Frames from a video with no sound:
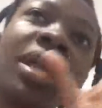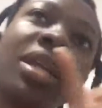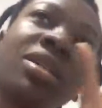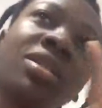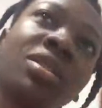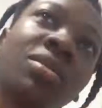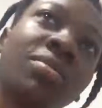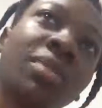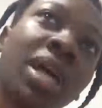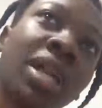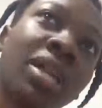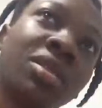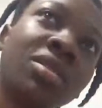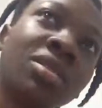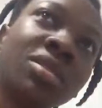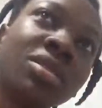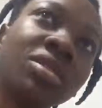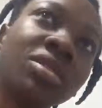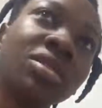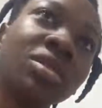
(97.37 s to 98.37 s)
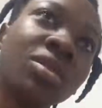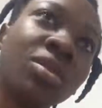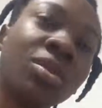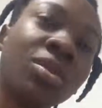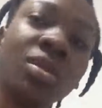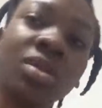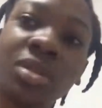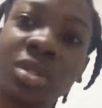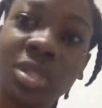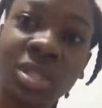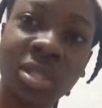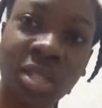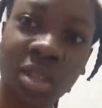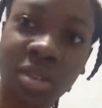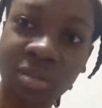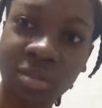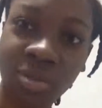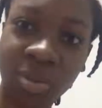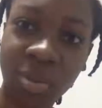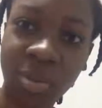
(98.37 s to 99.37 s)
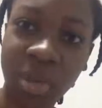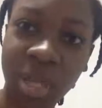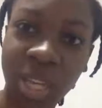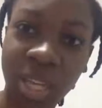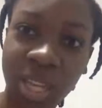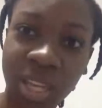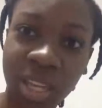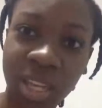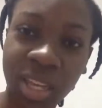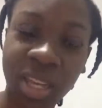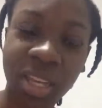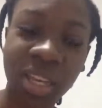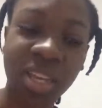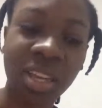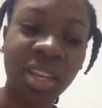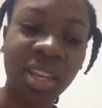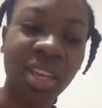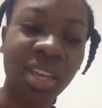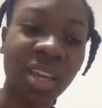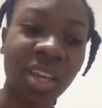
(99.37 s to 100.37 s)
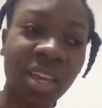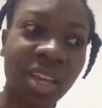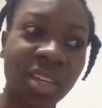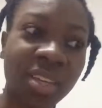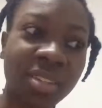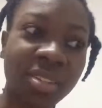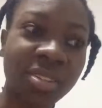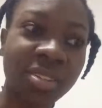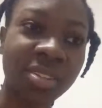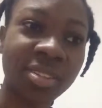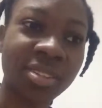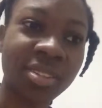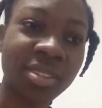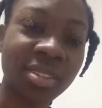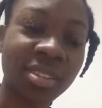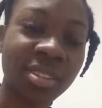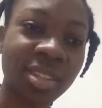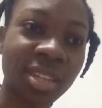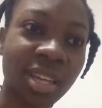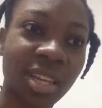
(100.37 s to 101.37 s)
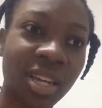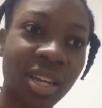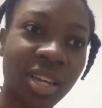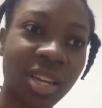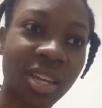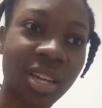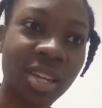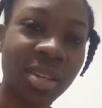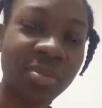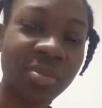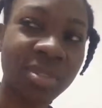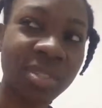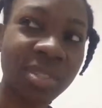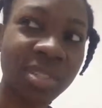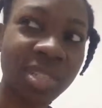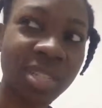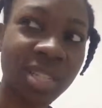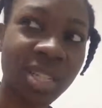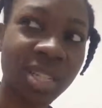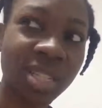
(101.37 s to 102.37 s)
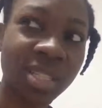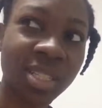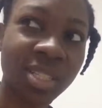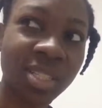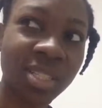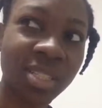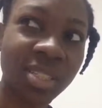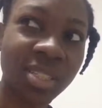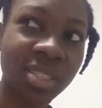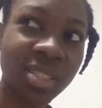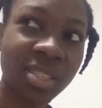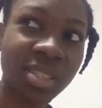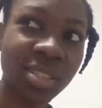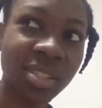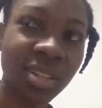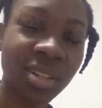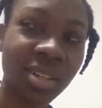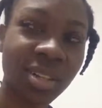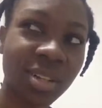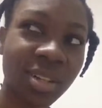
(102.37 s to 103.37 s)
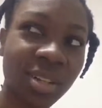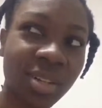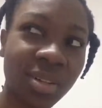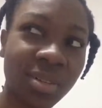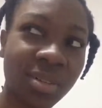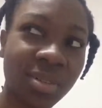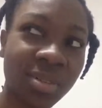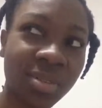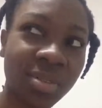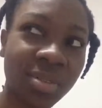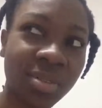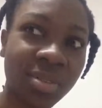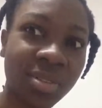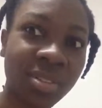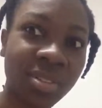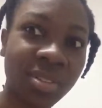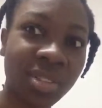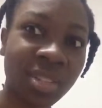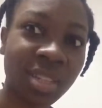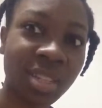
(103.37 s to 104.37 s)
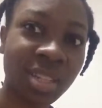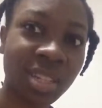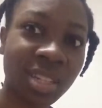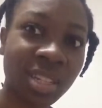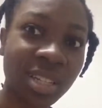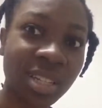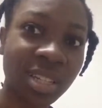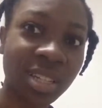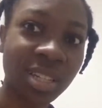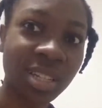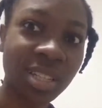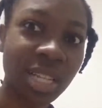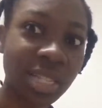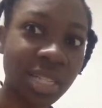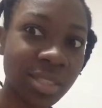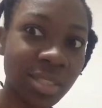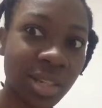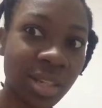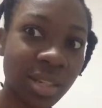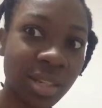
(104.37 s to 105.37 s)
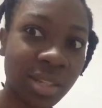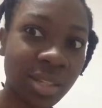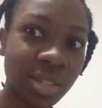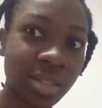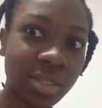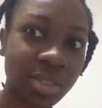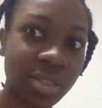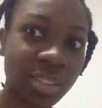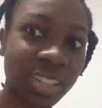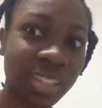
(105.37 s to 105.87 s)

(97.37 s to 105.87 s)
manager manages all the stuff for me," and yeah, and I'm just like, "Uh oh, that's not good."